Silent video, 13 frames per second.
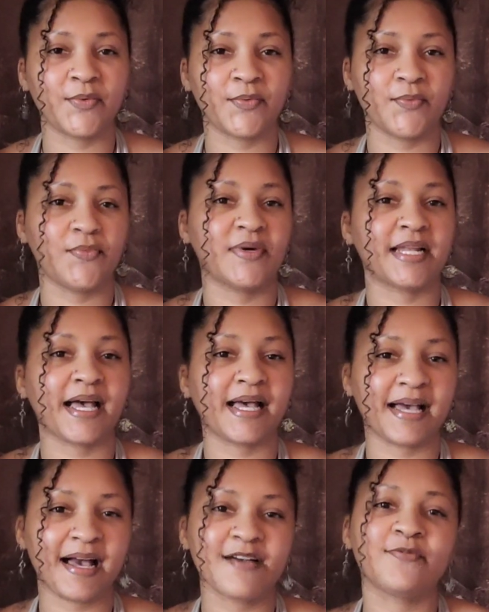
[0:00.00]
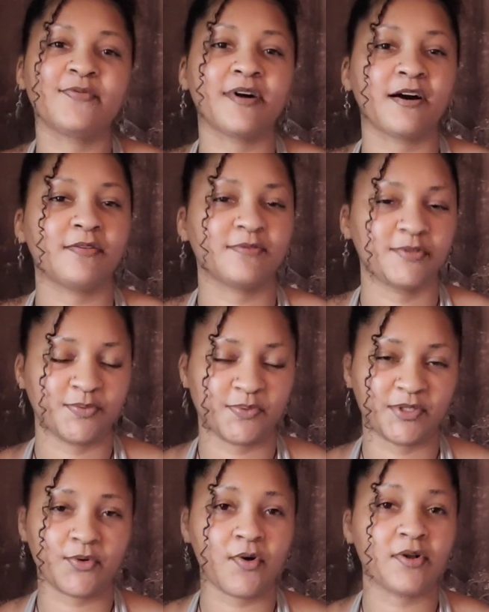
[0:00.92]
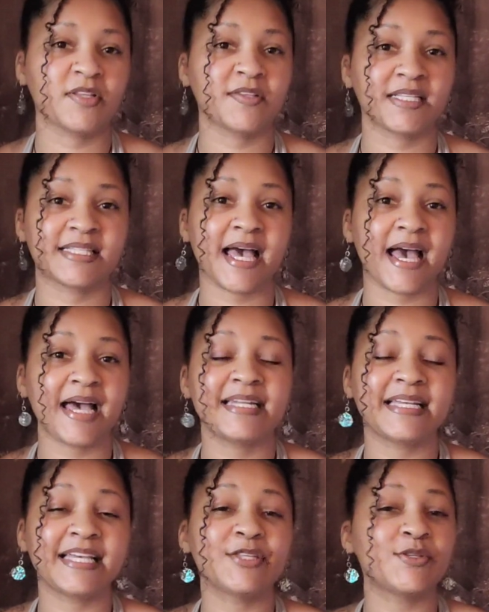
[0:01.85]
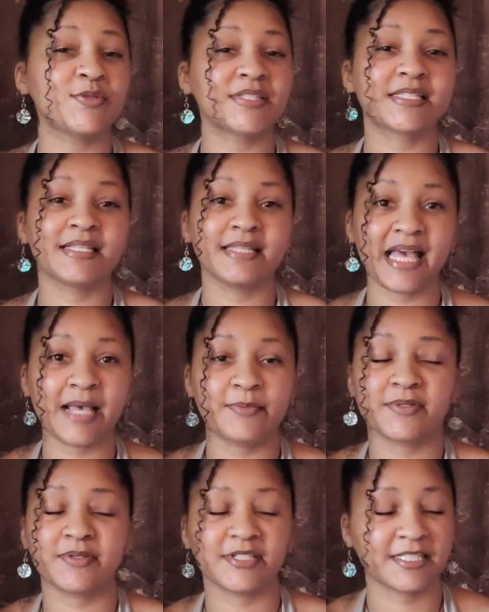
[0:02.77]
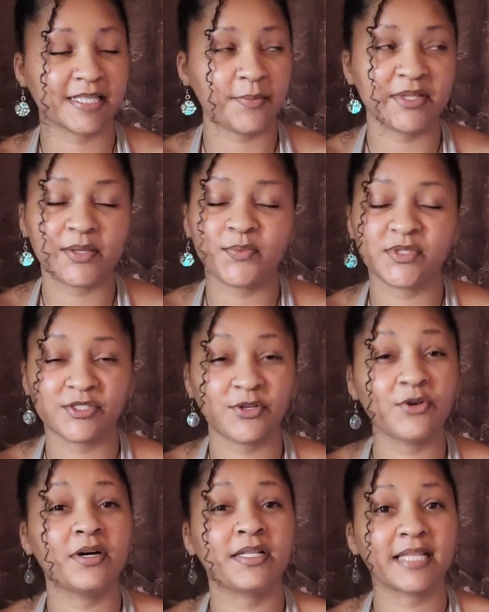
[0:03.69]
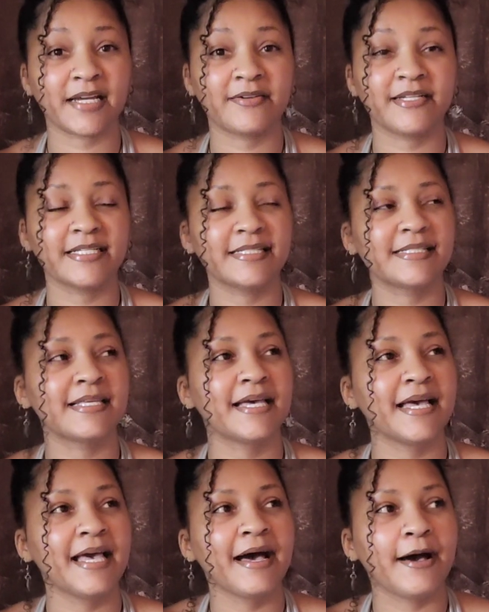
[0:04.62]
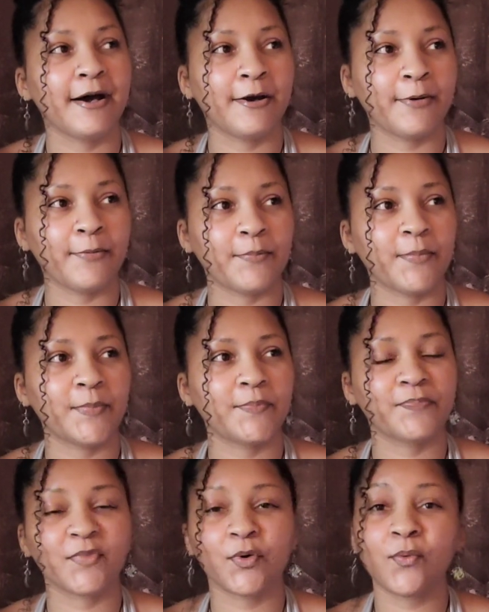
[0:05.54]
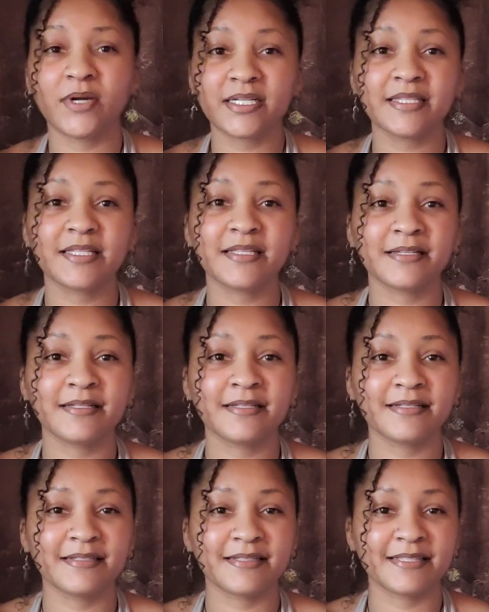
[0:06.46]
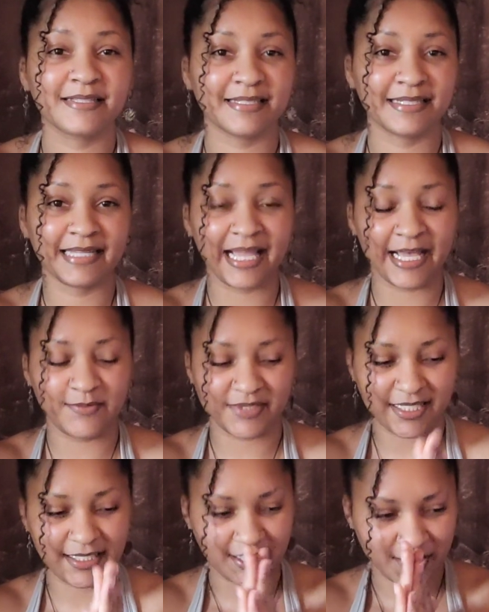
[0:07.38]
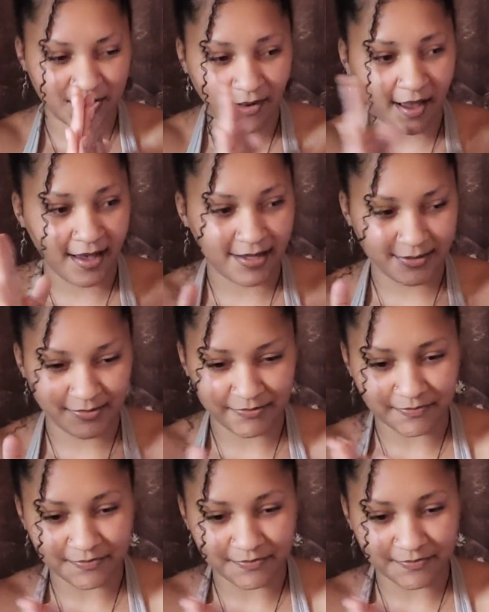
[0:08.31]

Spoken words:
When I got involved with all of this, I had to get used to the names because some of them were so hilarious. One of the names in the tribe,